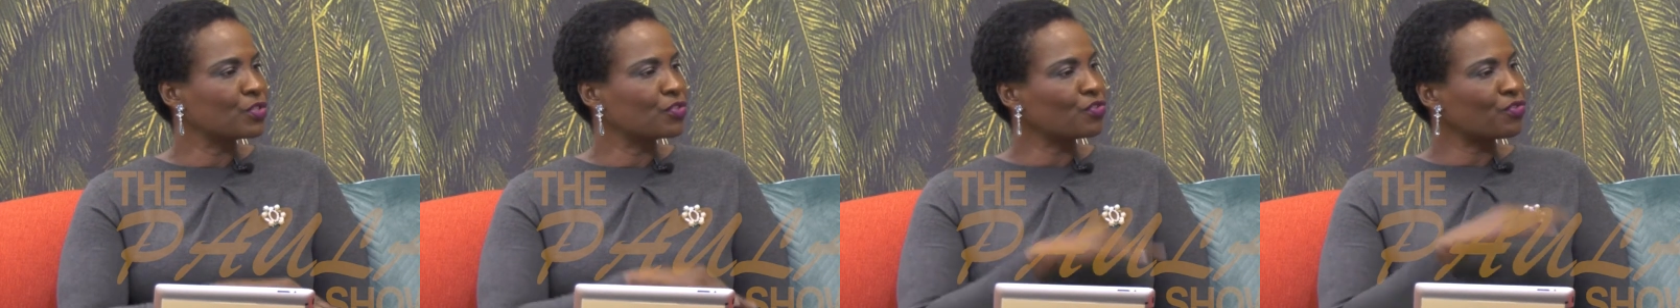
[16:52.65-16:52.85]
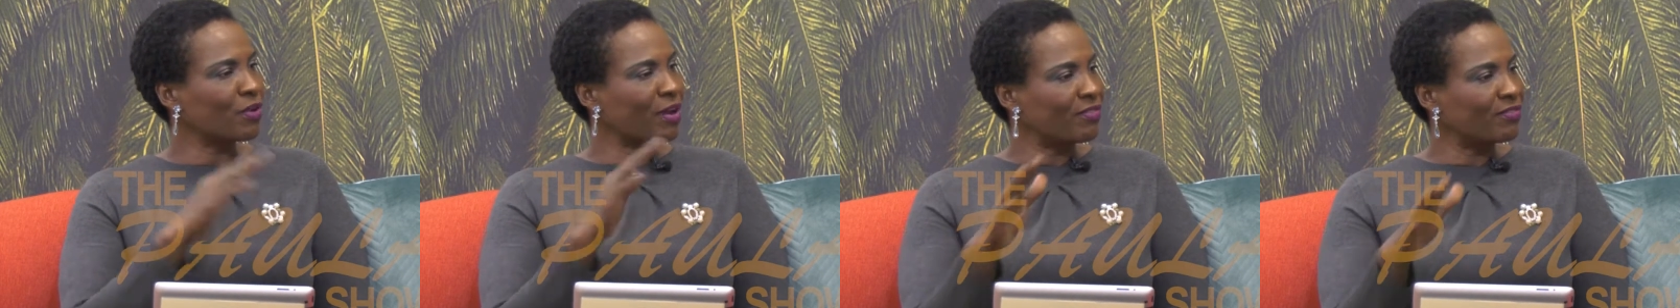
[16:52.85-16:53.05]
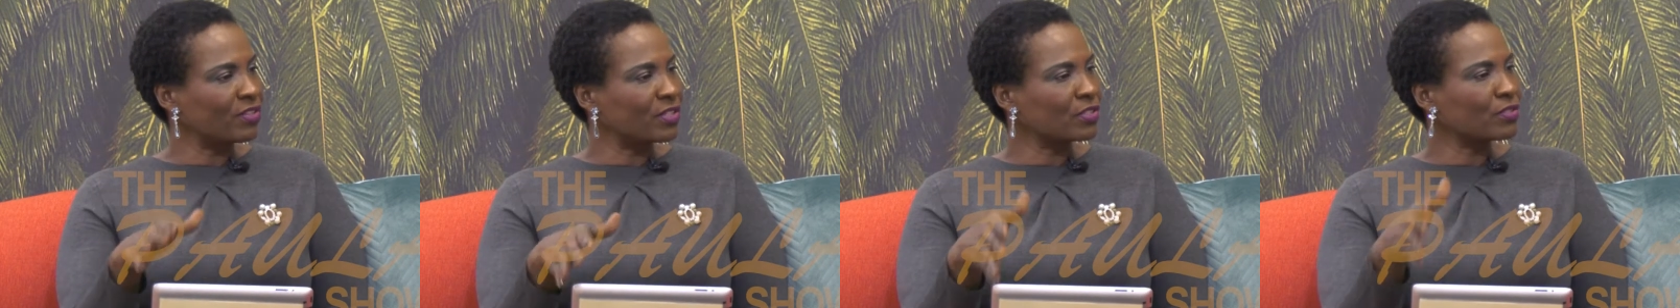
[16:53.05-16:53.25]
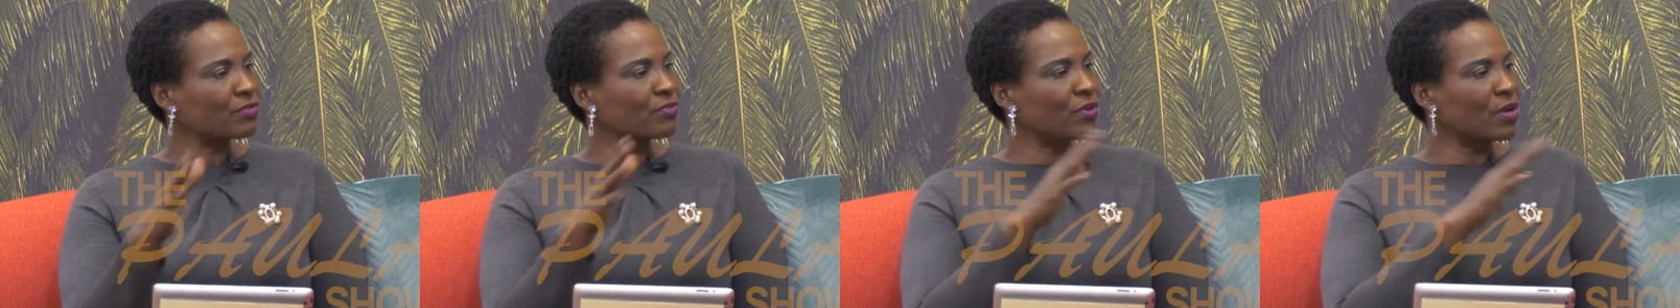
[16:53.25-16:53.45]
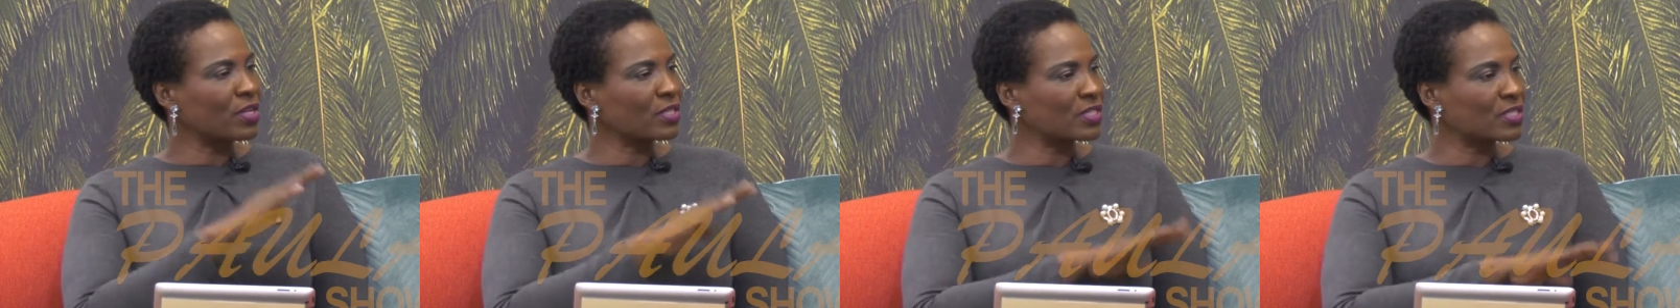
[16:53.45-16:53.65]
to travel
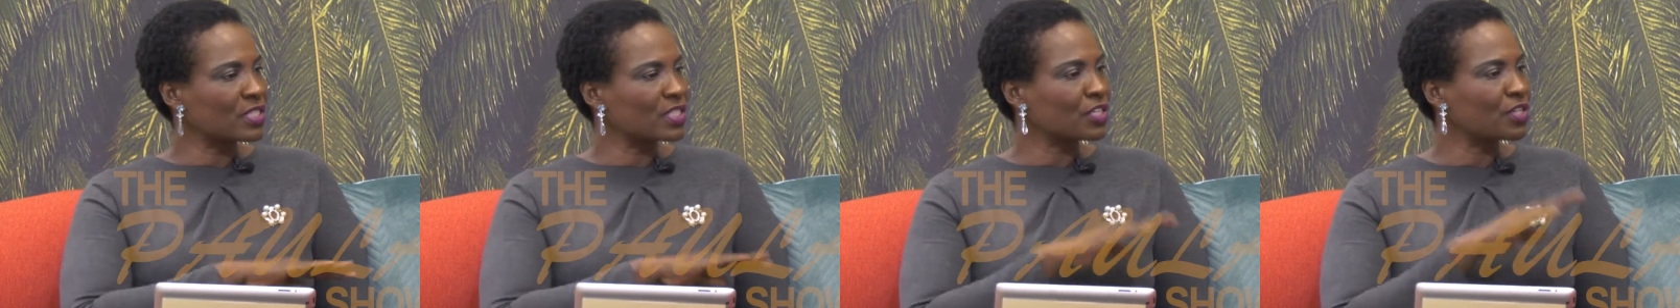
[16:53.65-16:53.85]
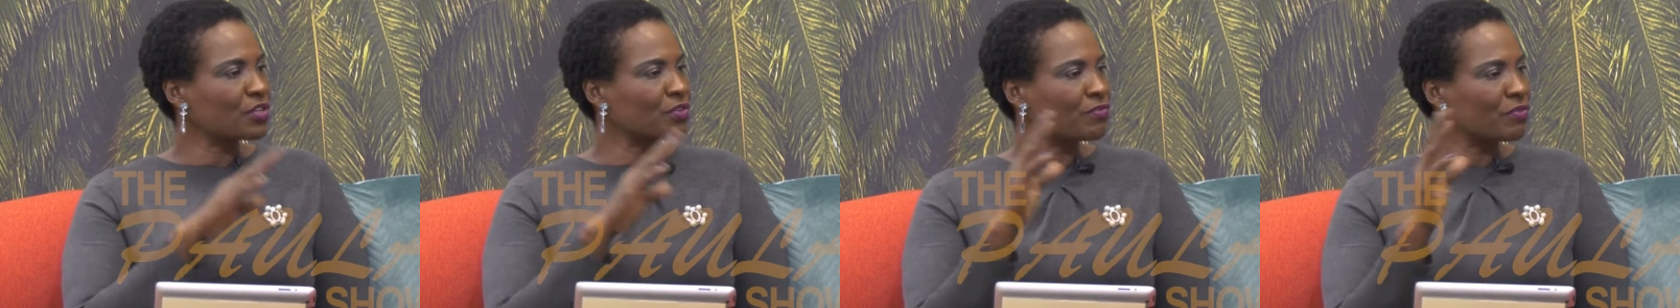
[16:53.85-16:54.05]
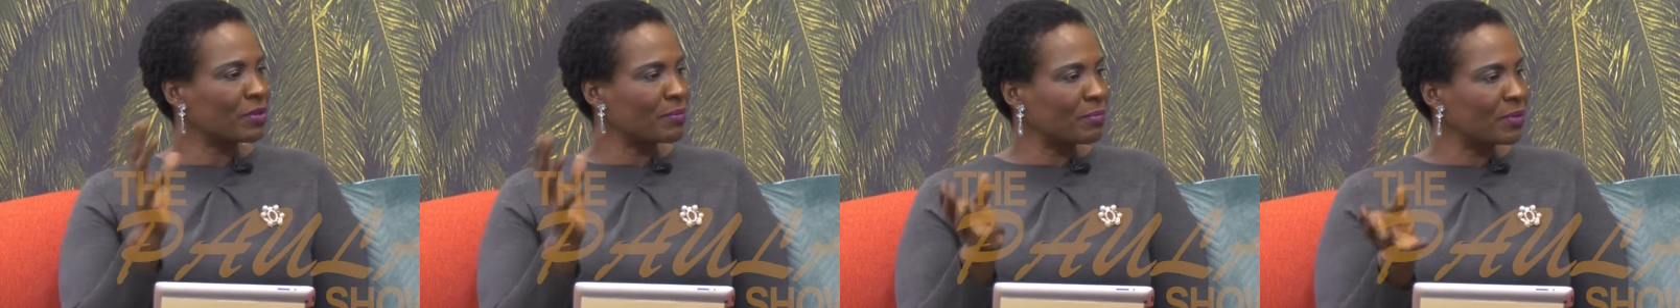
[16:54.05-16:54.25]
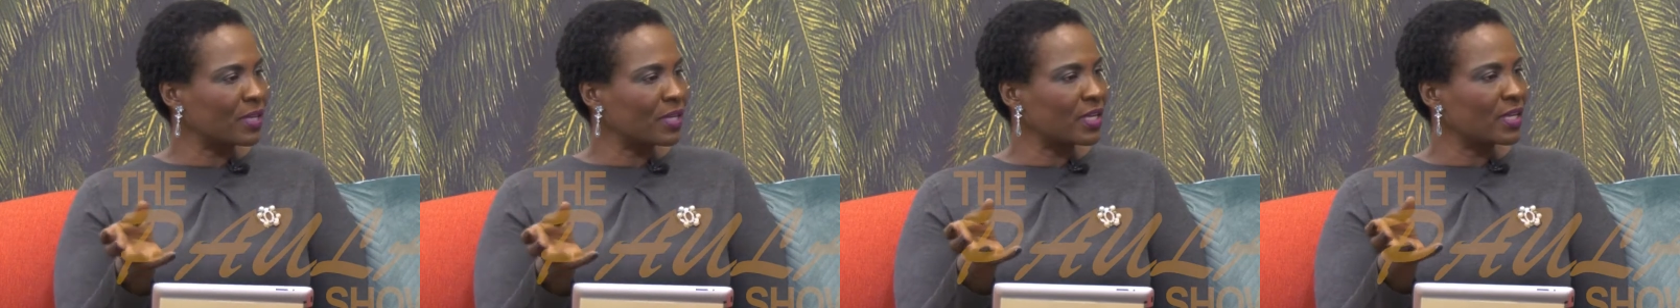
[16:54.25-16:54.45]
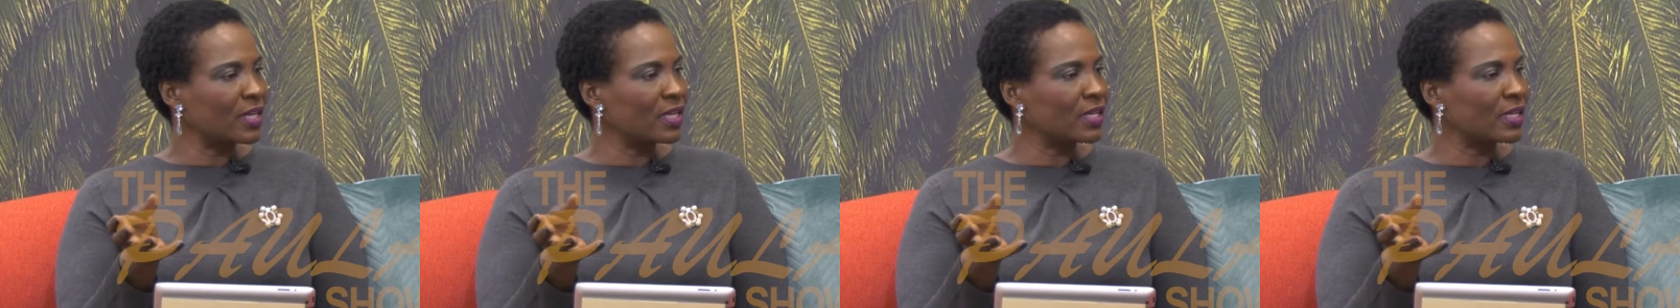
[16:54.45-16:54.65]
across the
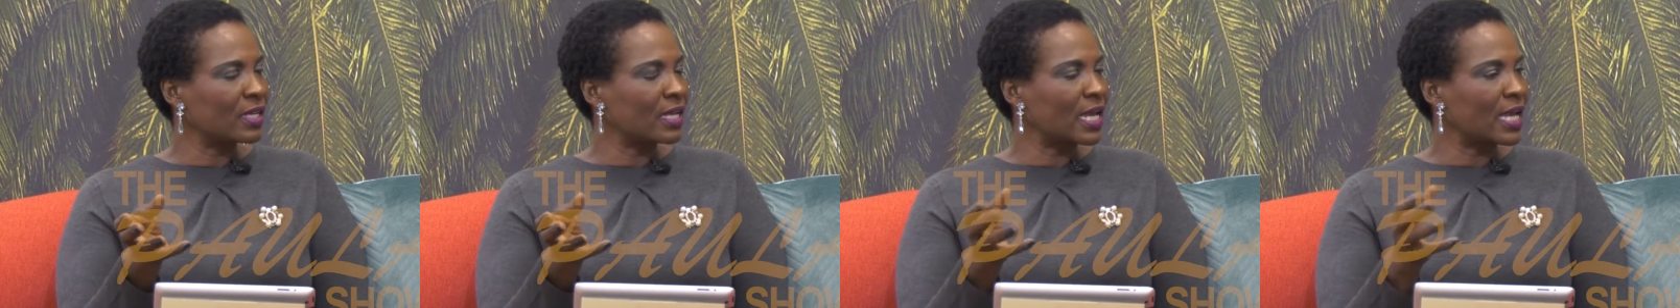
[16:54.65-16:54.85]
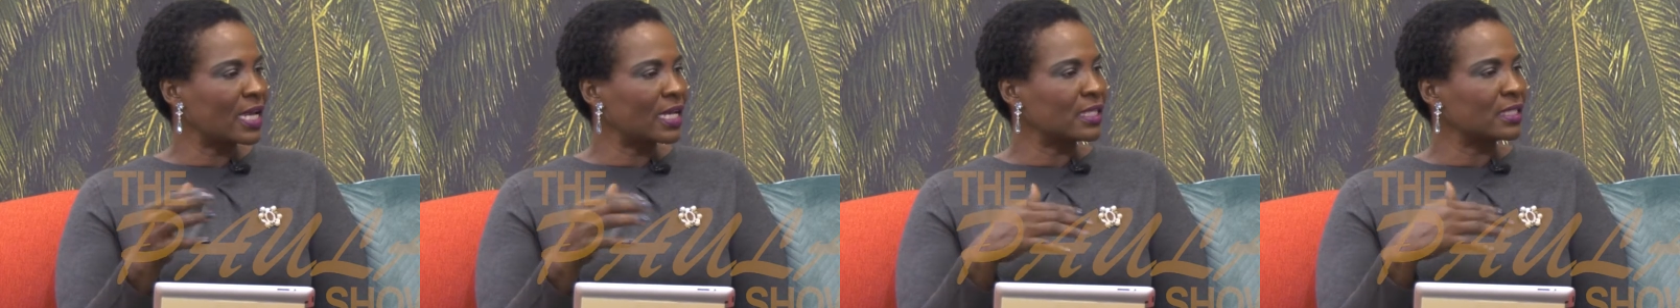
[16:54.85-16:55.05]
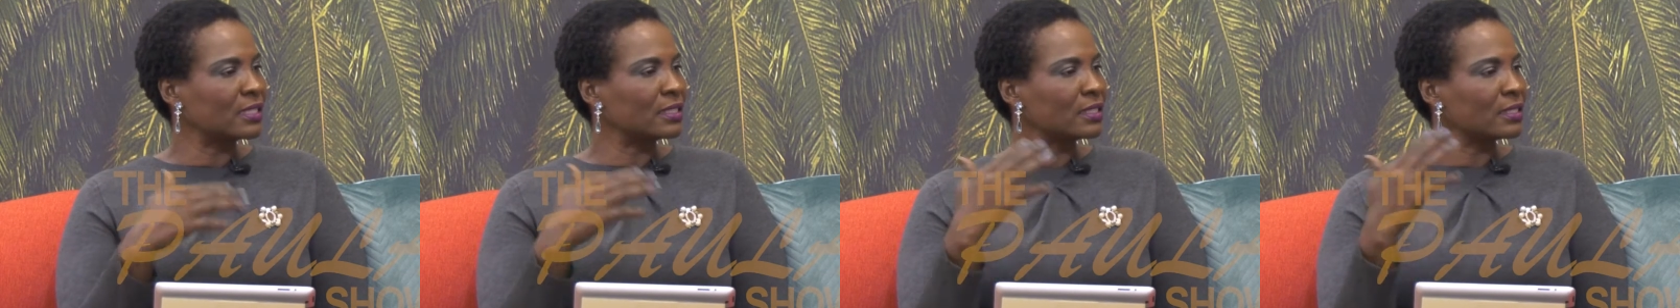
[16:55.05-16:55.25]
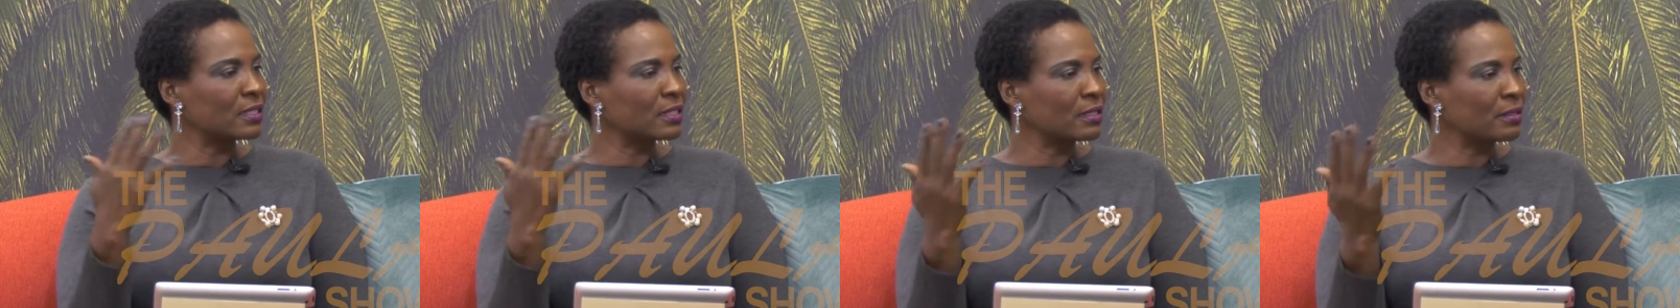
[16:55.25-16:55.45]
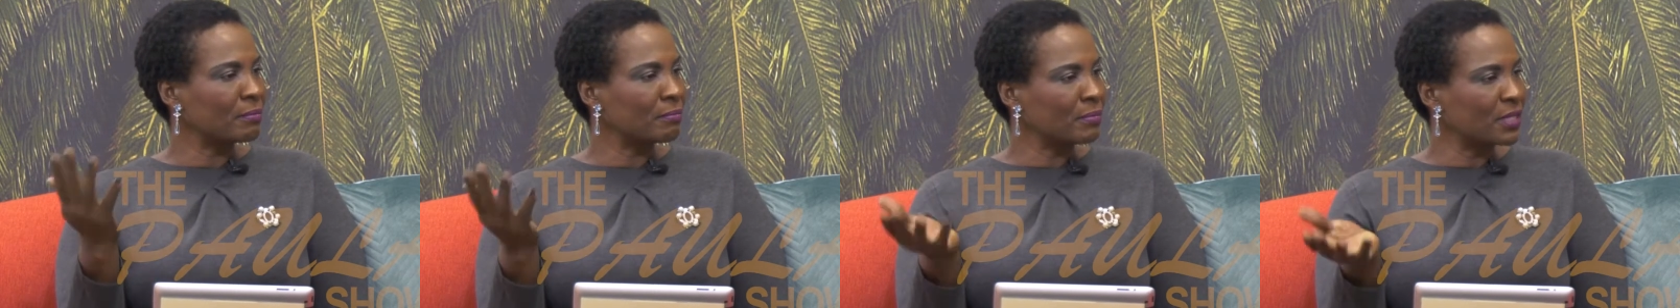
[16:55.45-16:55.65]
Caribbean and
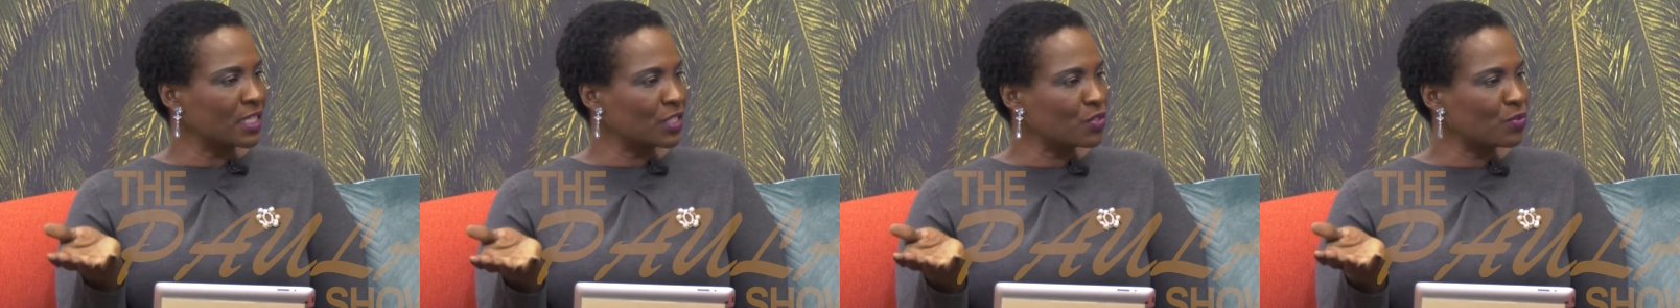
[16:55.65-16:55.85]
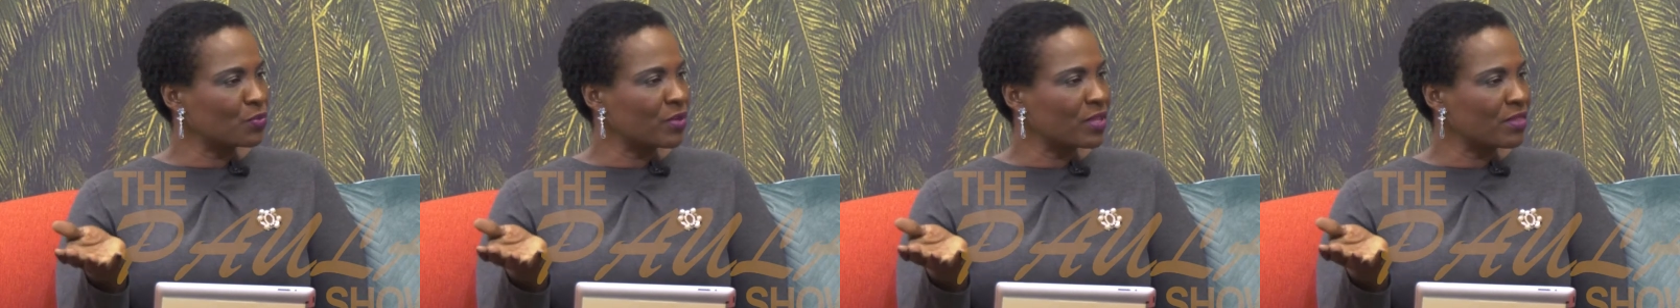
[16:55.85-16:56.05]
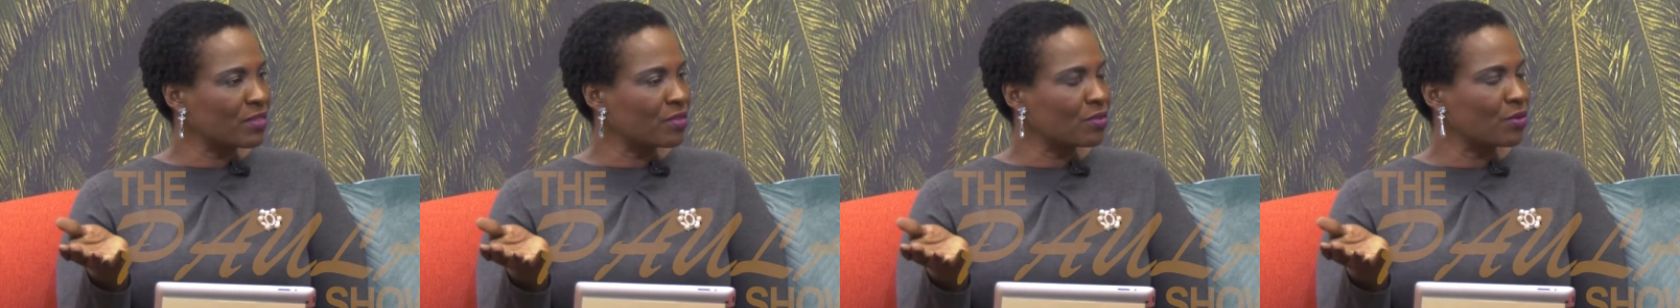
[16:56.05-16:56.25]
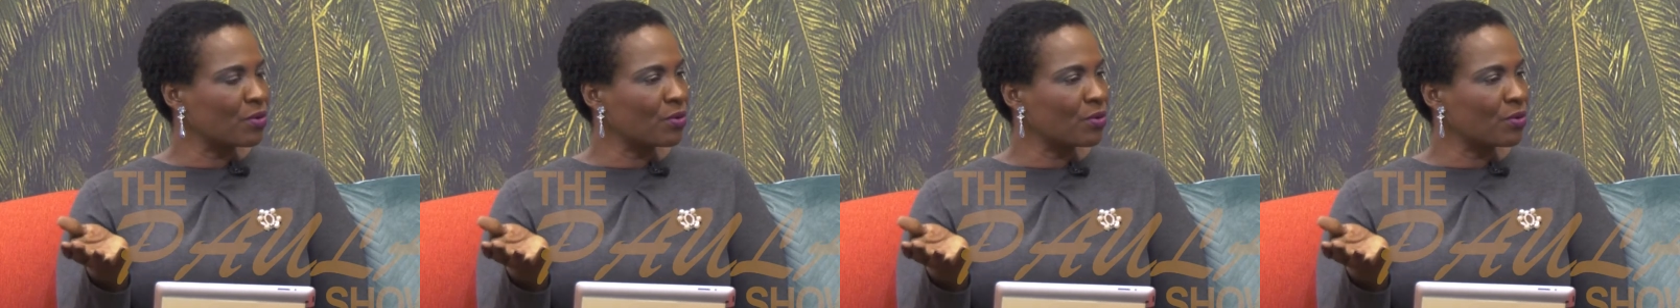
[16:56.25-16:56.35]
meet with